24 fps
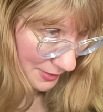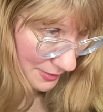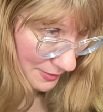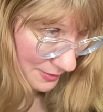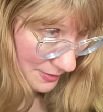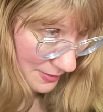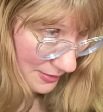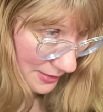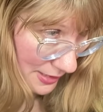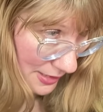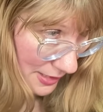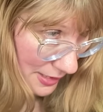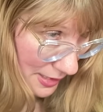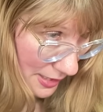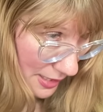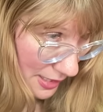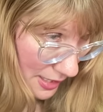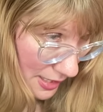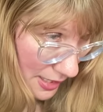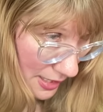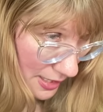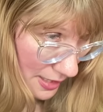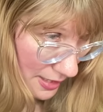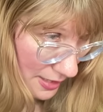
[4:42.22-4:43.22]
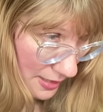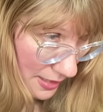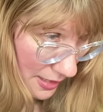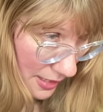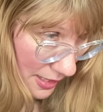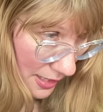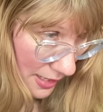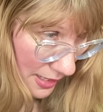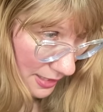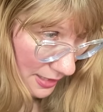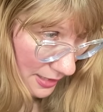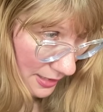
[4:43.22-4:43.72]
see.
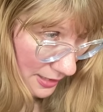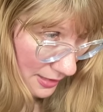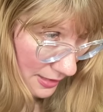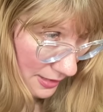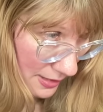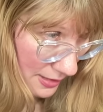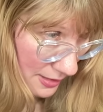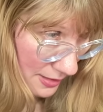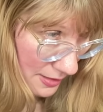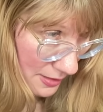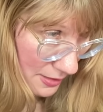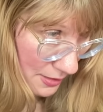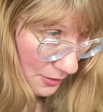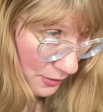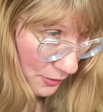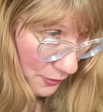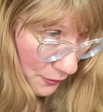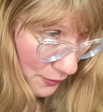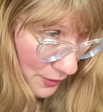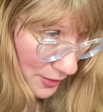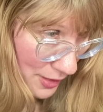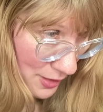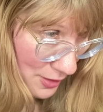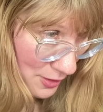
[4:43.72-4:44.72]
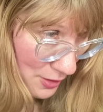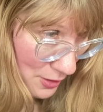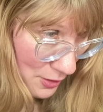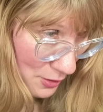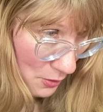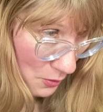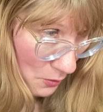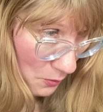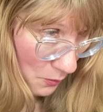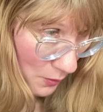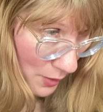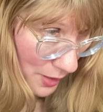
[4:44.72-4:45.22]
3
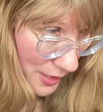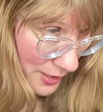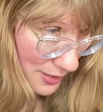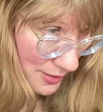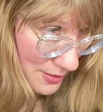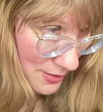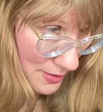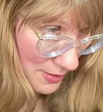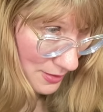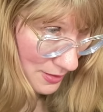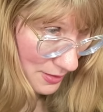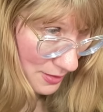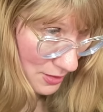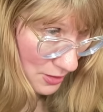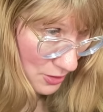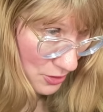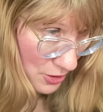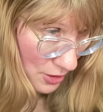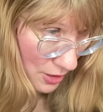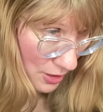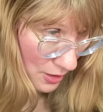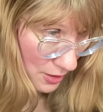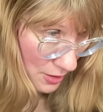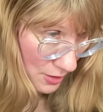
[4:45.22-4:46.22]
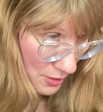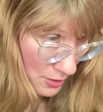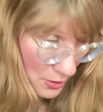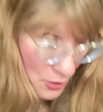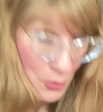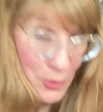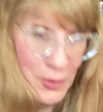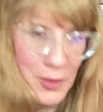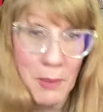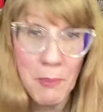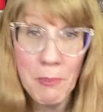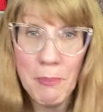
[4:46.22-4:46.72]
new white
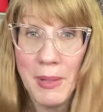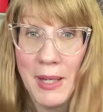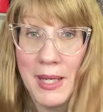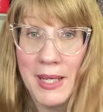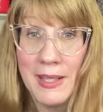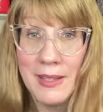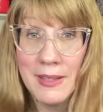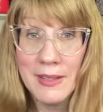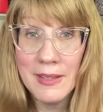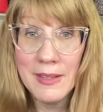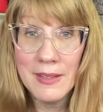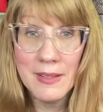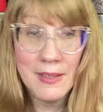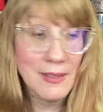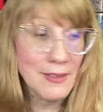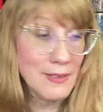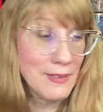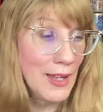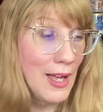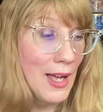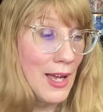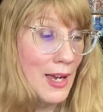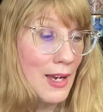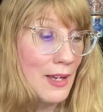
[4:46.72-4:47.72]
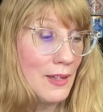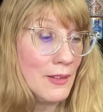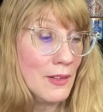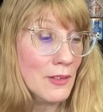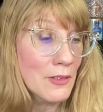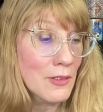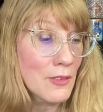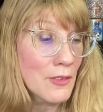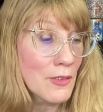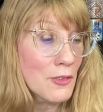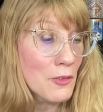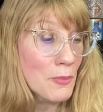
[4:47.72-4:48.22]
jars with a painted design.
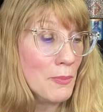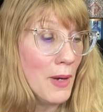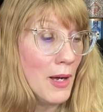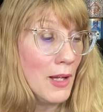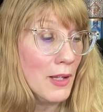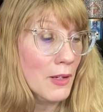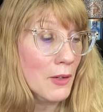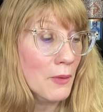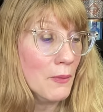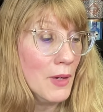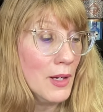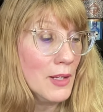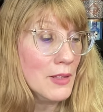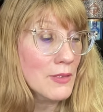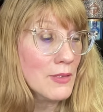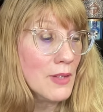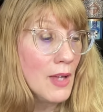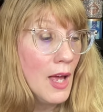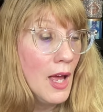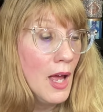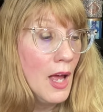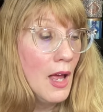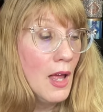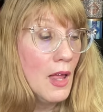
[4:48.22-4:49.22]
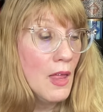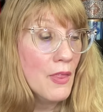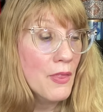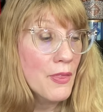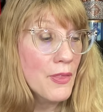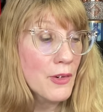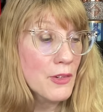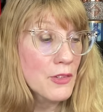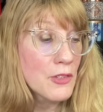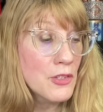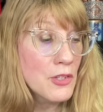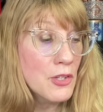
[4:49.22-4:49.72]
Those are the smaller ones.
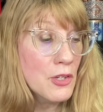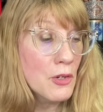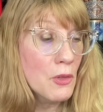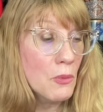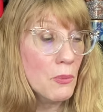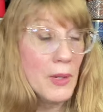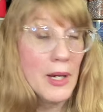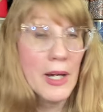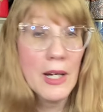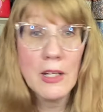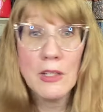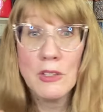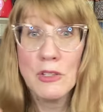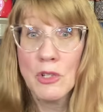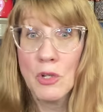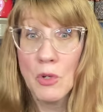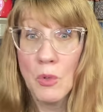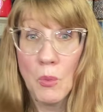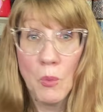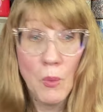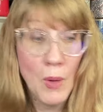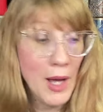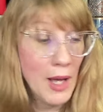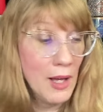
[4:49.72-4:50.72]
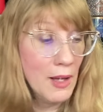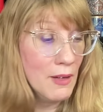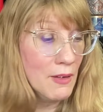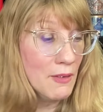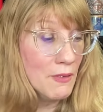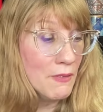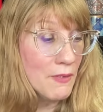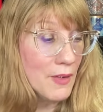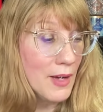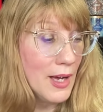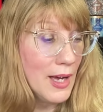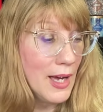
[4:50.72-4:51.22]
They're 2 wick,
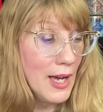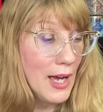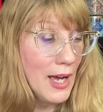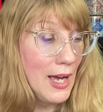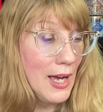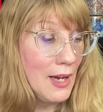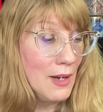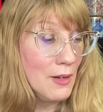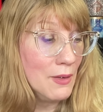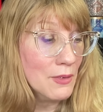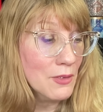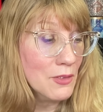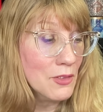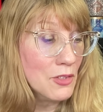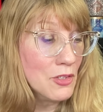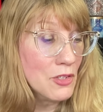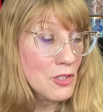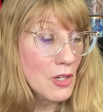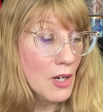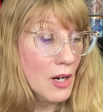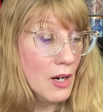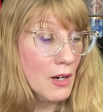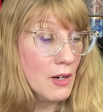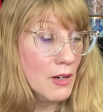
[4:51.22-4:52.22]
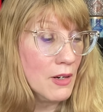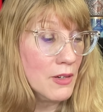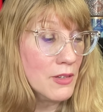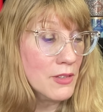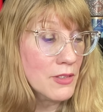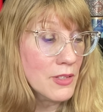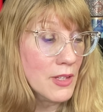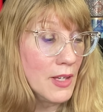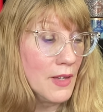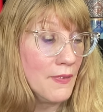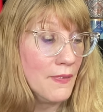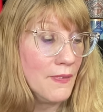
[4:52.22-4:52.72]
12-ounce
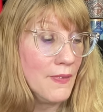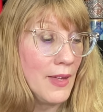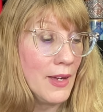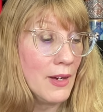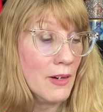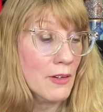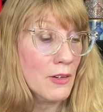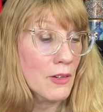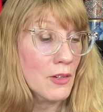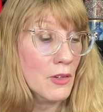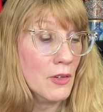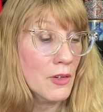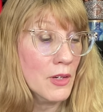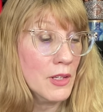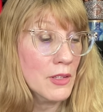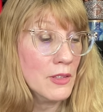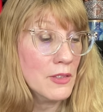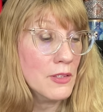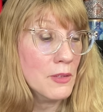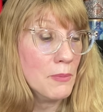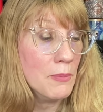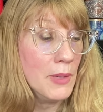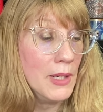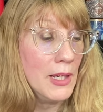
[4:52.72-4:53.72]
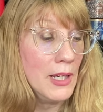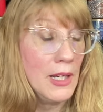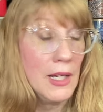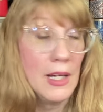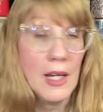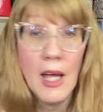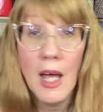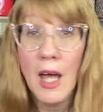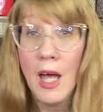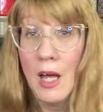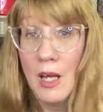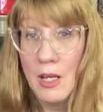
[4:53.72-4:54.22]
jars, and they are going to
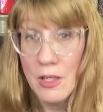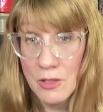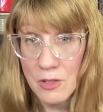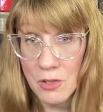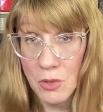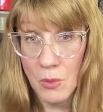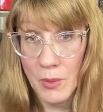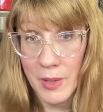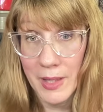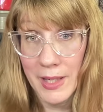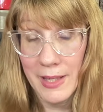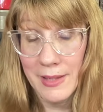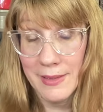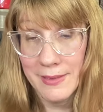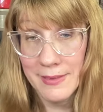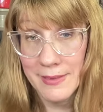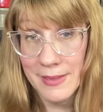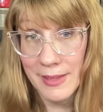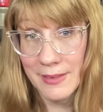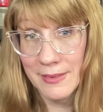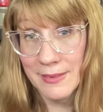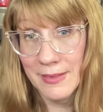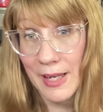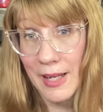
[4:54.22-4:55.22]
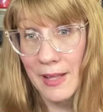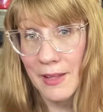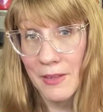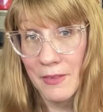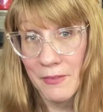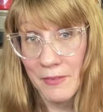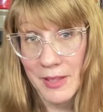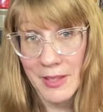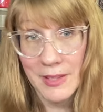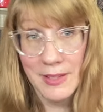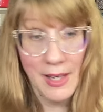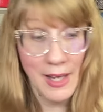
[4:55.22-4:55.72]
be $26
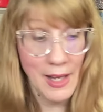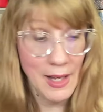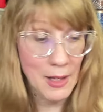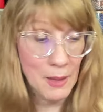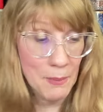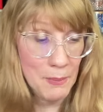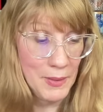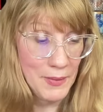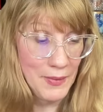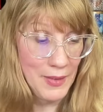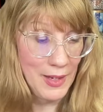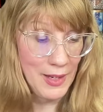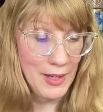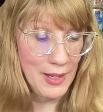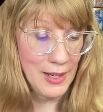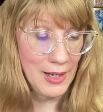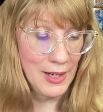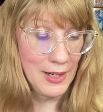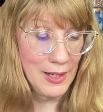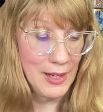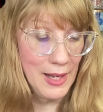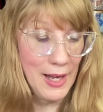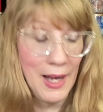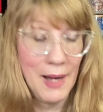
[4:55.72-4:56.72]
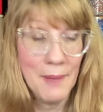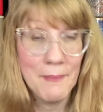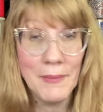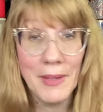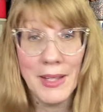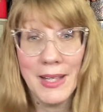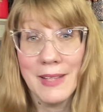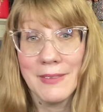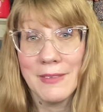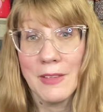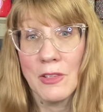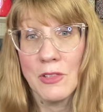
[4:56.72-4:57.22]
retail. But then again,
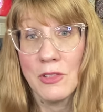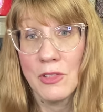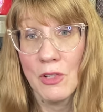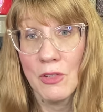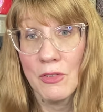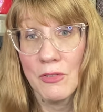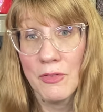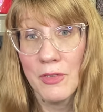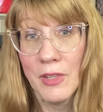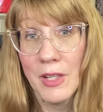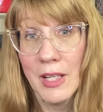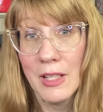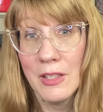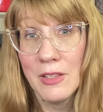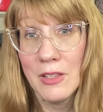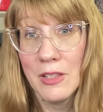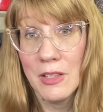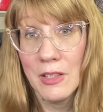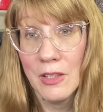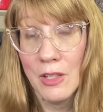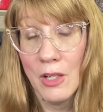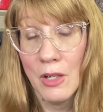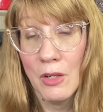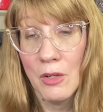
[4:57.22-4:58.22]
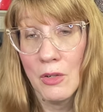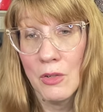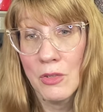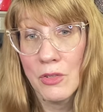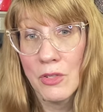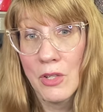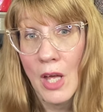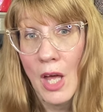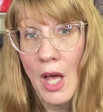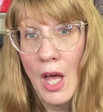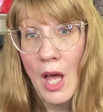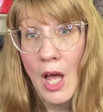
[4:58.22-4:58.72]
like I said, don't forget to
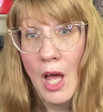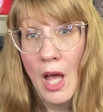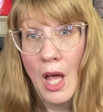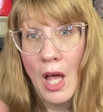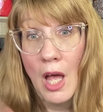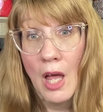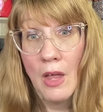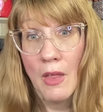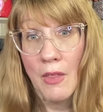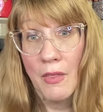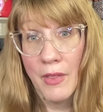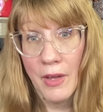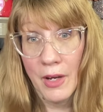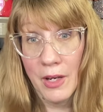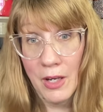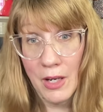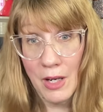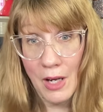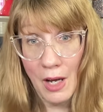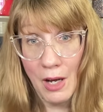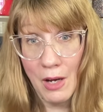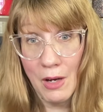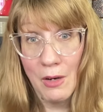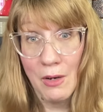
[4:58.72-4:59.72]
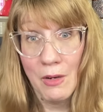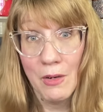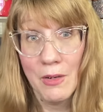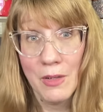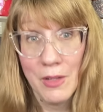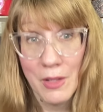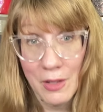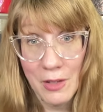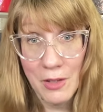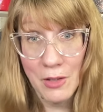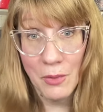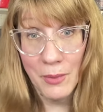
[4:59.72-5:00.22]
use the
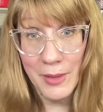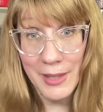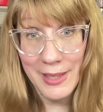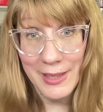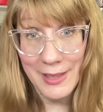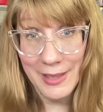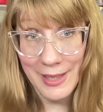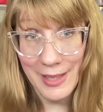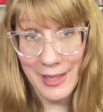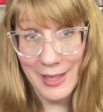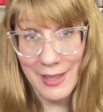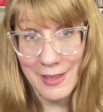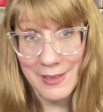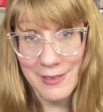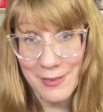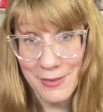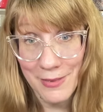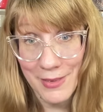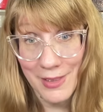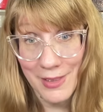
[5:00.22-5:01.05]
code QueenGeeks for